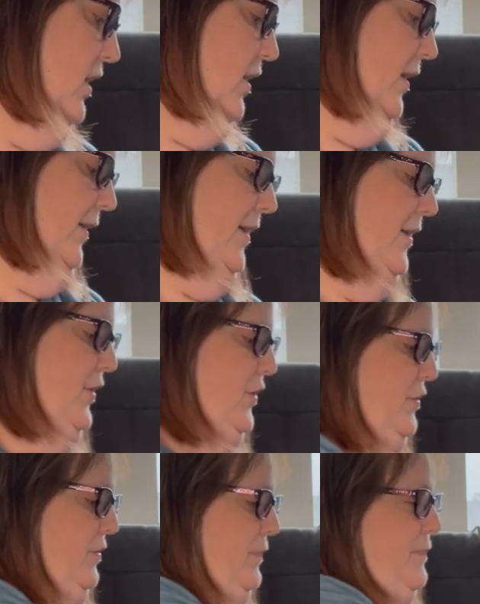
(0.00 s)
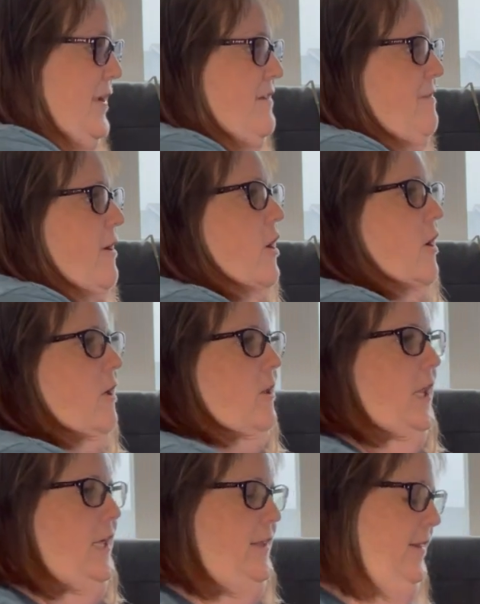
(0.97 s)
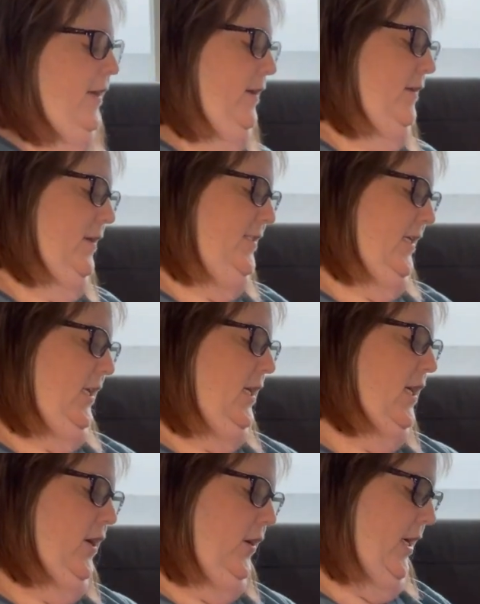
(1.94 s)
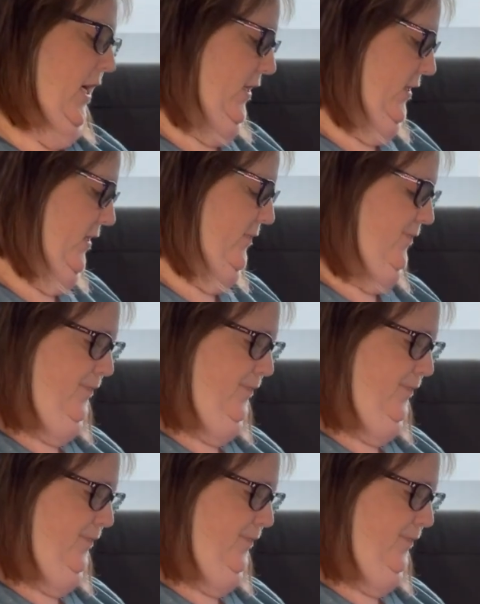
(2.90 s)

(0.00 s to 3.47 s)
another bit of haul that isn't here yet